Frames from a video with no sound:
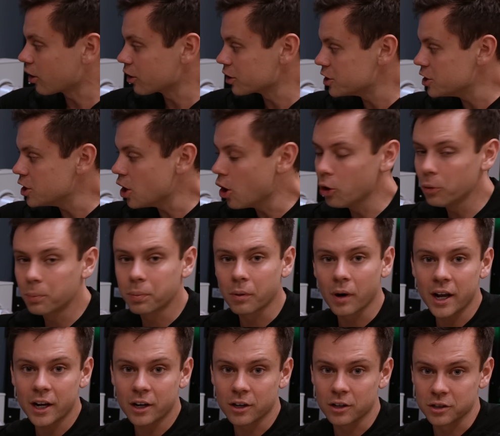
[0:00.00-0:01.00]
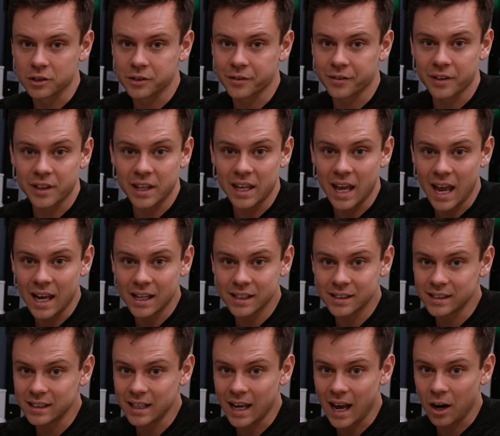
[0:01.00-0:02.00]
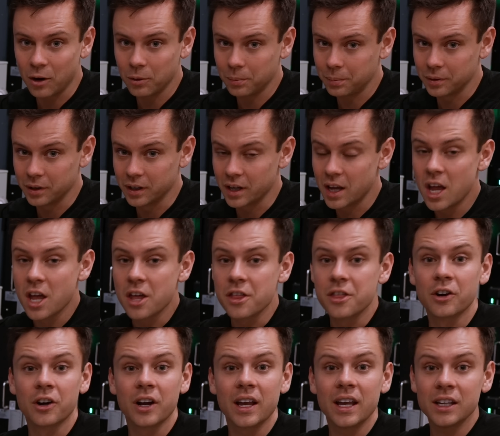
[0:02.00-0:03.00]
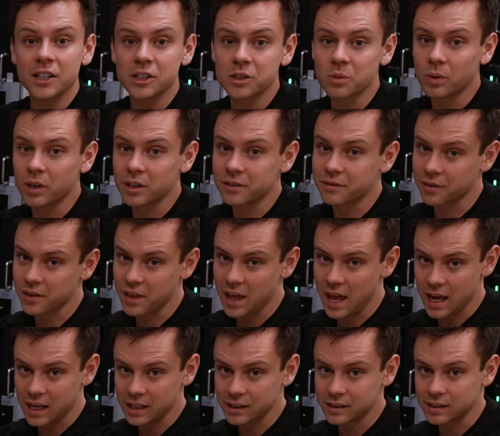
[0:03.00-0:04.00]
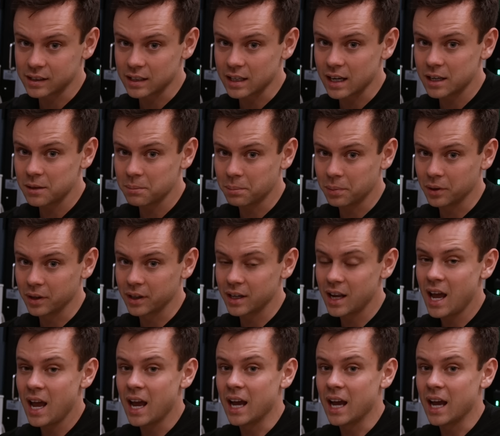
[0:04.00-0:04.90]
are no breakers for the AC output there is one for the AC input,